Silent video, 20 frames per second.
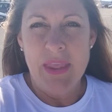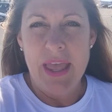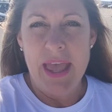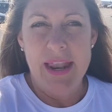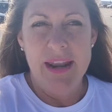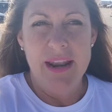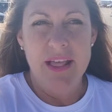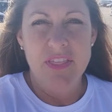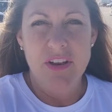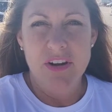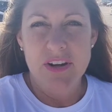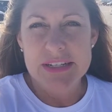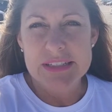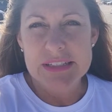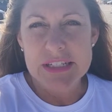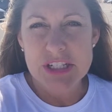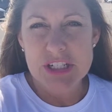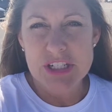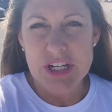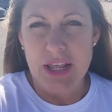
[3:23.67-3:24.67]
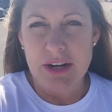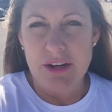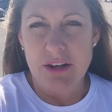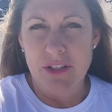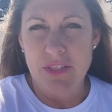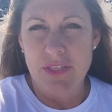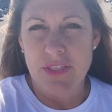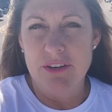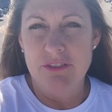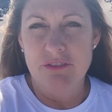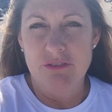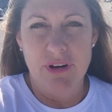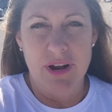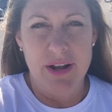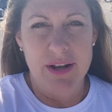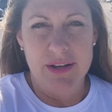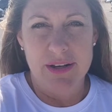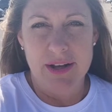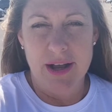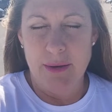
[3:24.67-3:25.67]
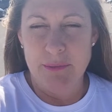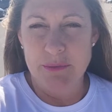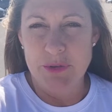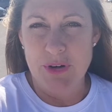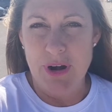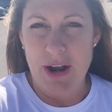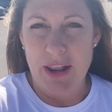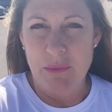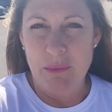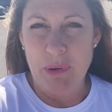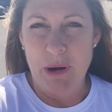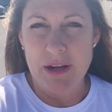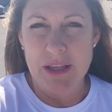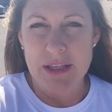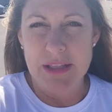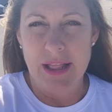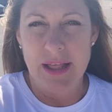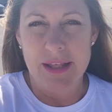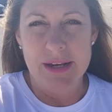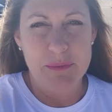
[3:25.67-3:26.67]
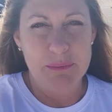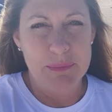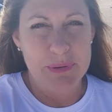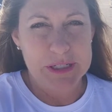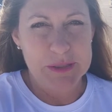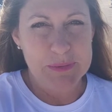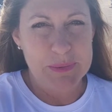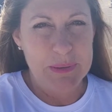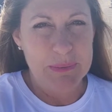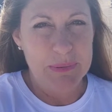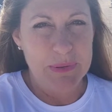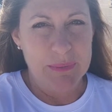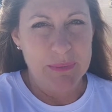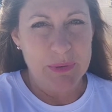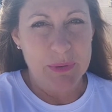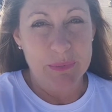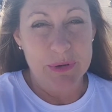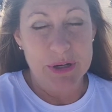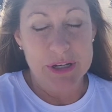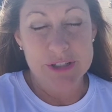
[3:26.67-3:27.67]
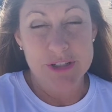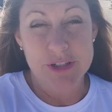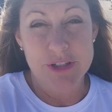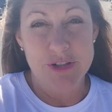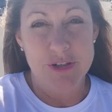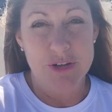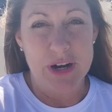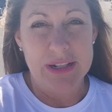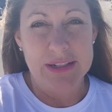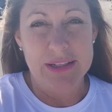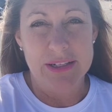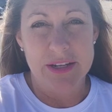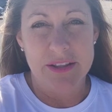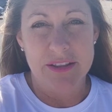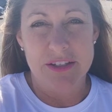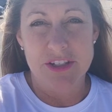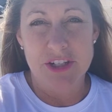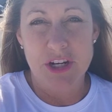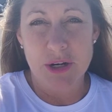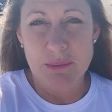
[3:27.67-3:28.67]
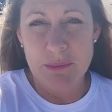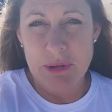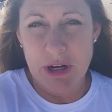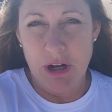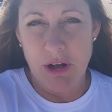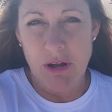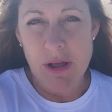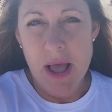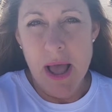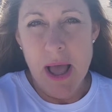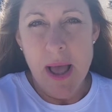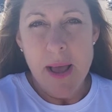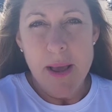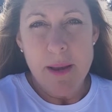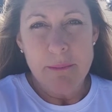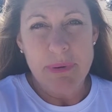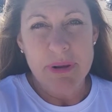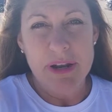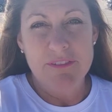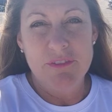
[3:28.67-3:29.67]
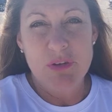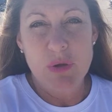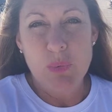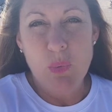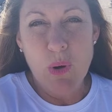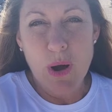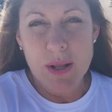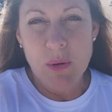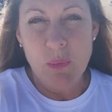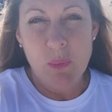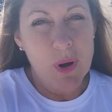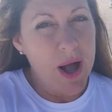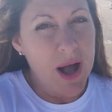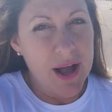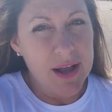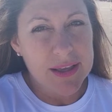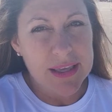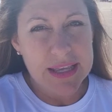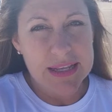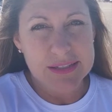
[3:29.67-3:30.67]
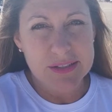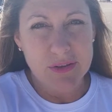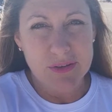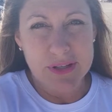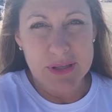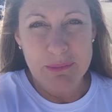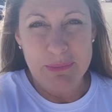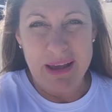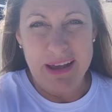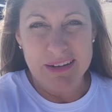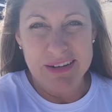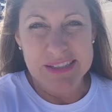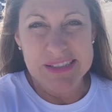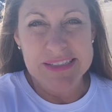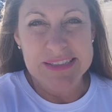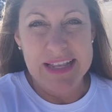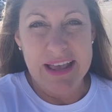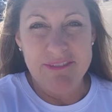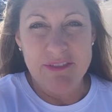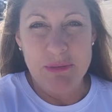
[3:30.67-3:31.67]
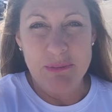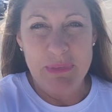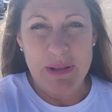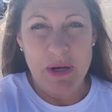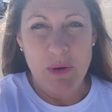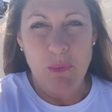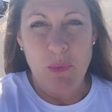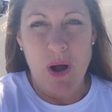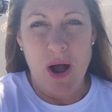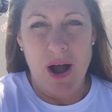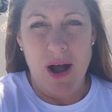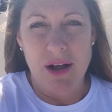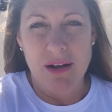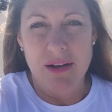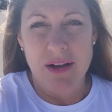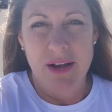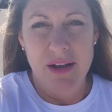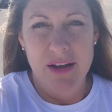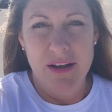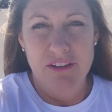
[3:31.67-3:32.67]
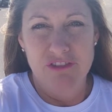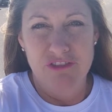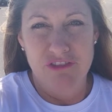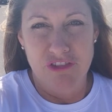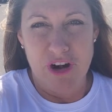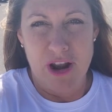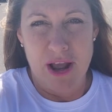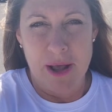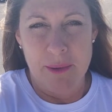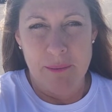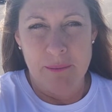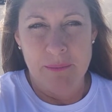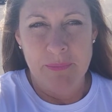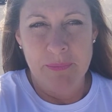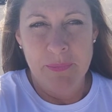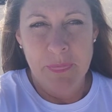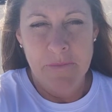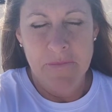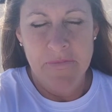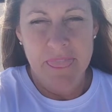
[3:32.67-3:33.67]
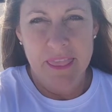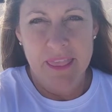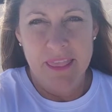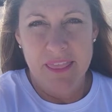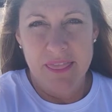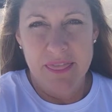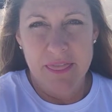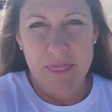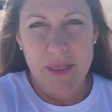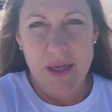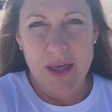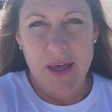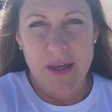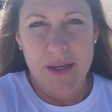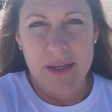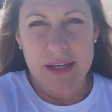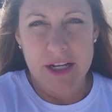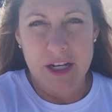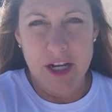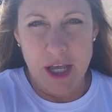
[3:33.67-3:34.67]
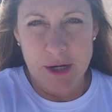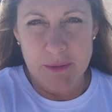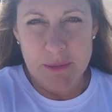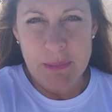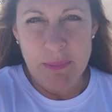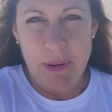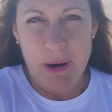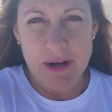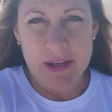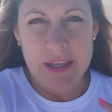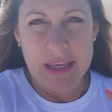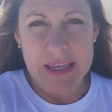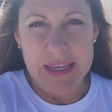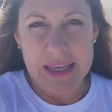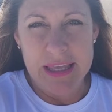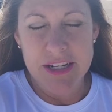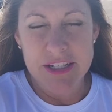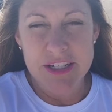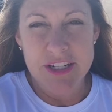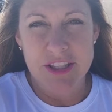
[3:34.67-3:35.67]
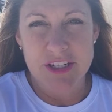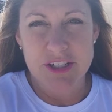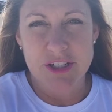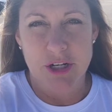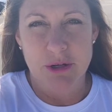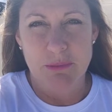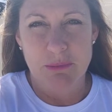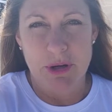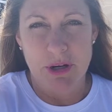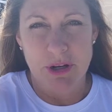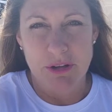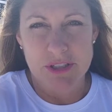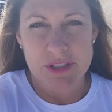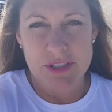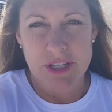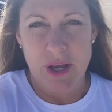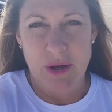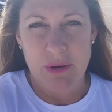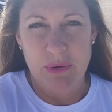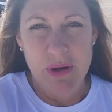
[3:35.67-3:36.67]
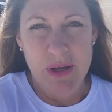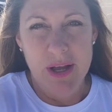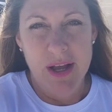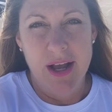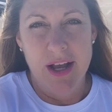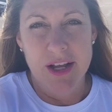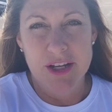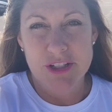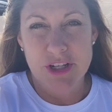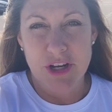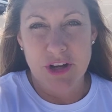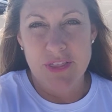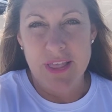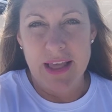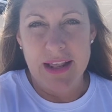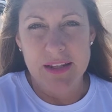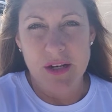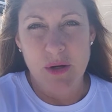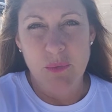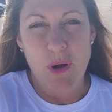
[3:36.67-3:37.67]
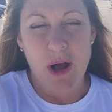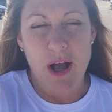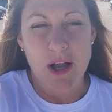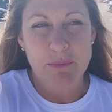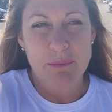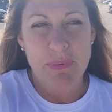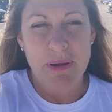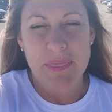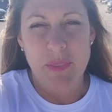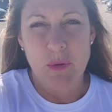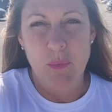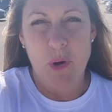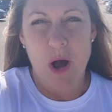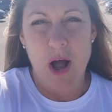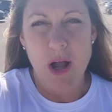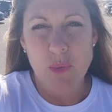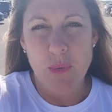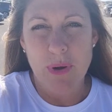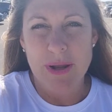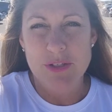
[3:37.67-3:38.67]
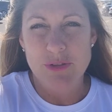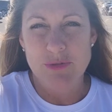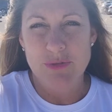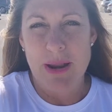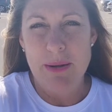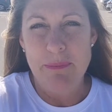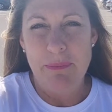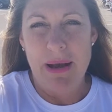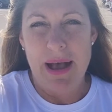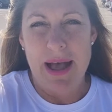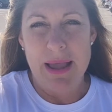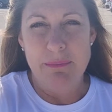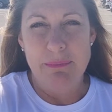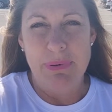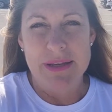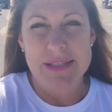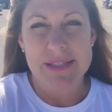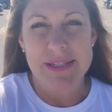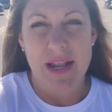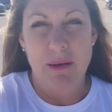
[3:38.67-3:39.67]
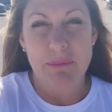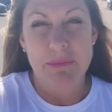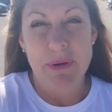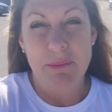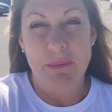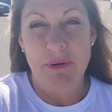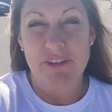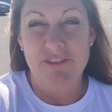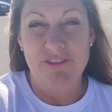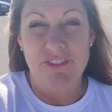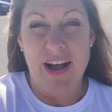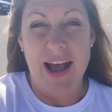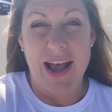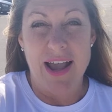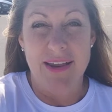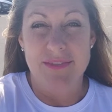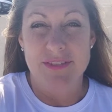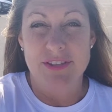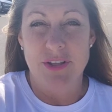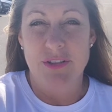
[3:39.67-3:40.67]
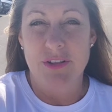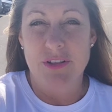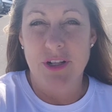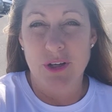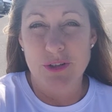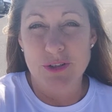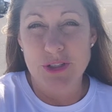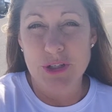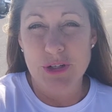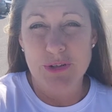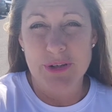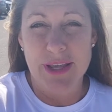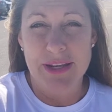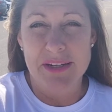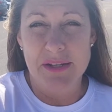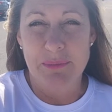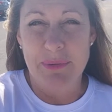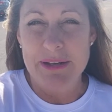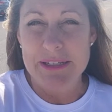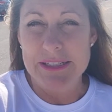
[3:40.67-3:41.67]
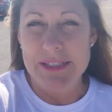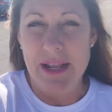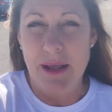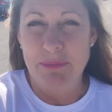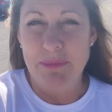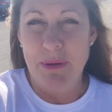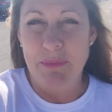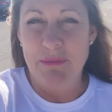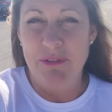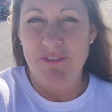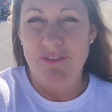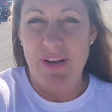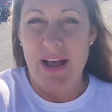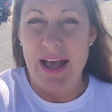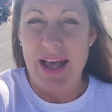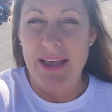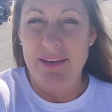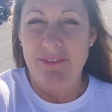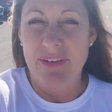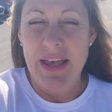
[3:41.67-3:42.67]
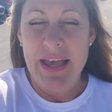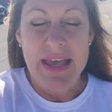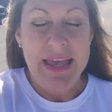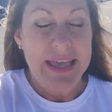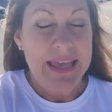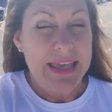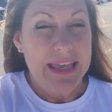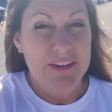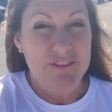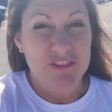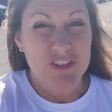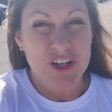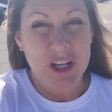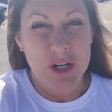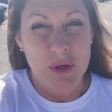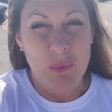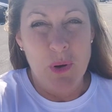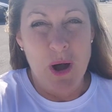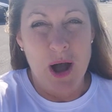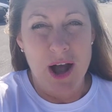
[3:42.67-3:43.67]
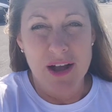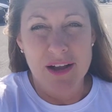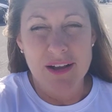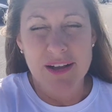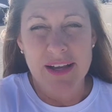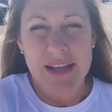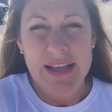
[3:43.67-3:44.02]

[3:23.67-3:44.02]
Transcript: And there is a shuttle that comes around the parking lot and picks people up and brings you directly to the terminal. But if you want to walk, it's only about a 7-minute walk from the economy parking into the terminal. So I'll show you that little walk. But the walkway is right by bus stop number 5. So the closer you can get to bus stop number 5, if you're going to walk,